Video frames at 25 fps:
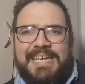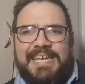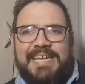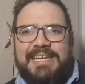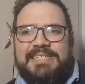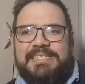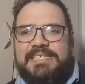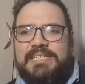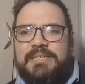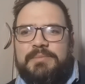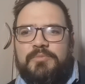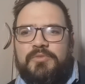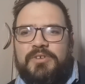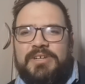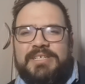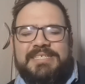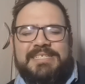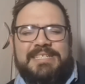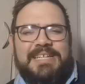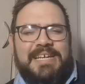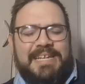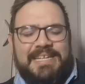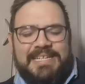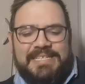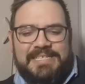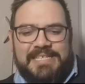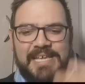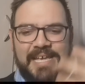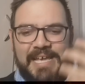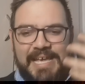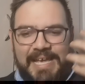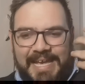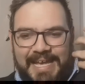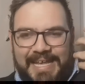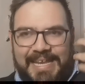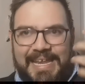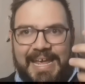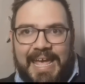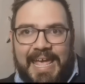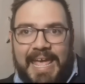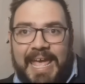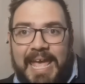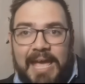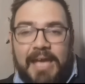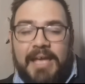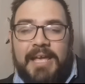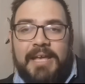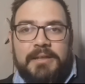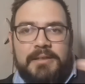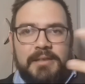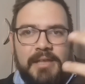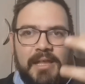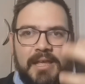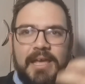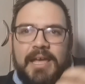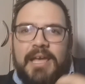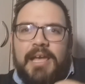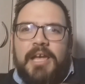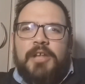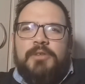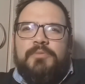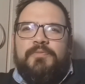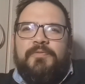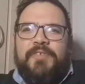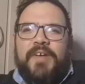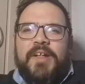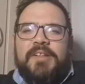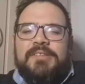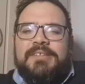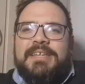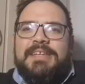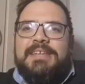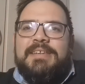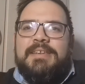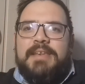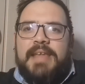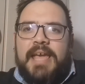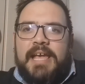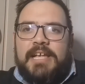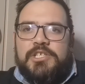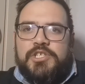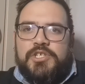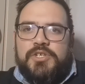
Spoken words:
it felt natural that the two of them would get together.